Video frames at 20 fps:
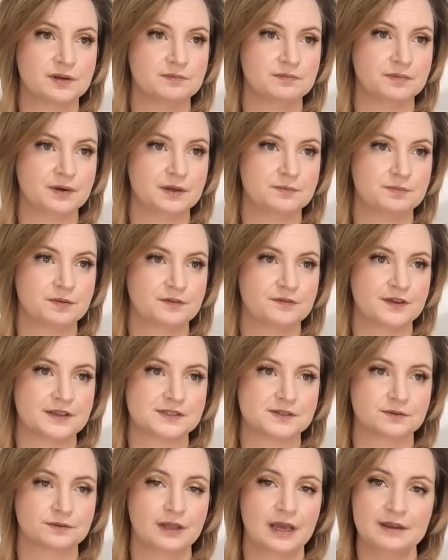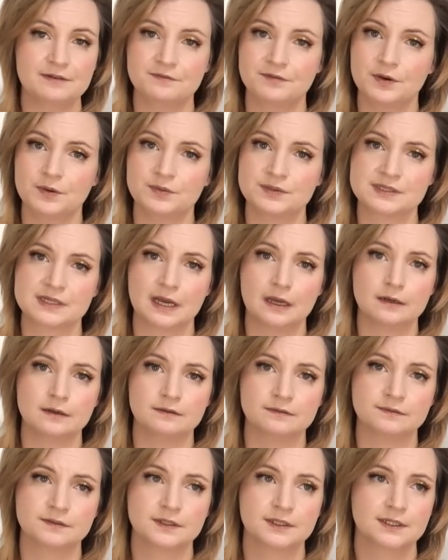him, but Professor Litefoot was kind
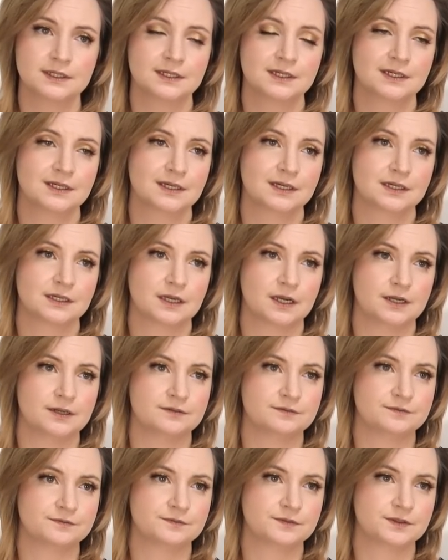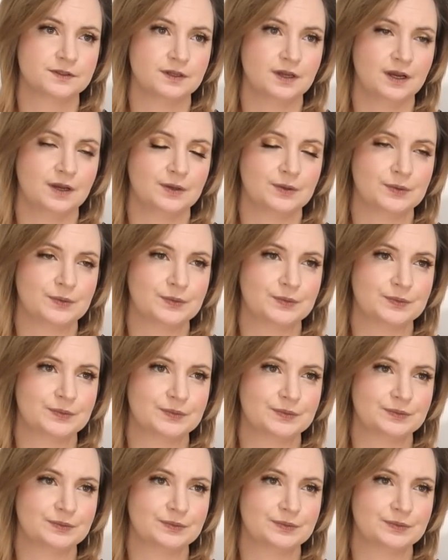of kind of uh,